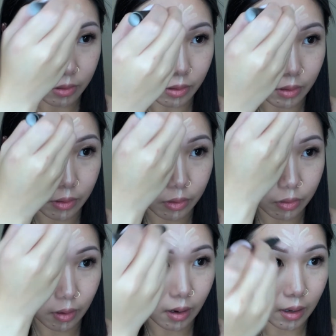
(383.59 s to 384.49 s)

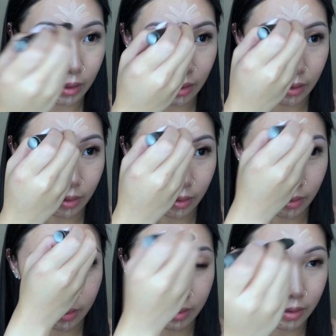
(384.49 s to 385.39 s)
Just draw a little,
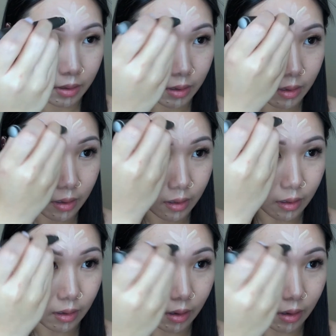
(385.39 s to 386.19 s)
you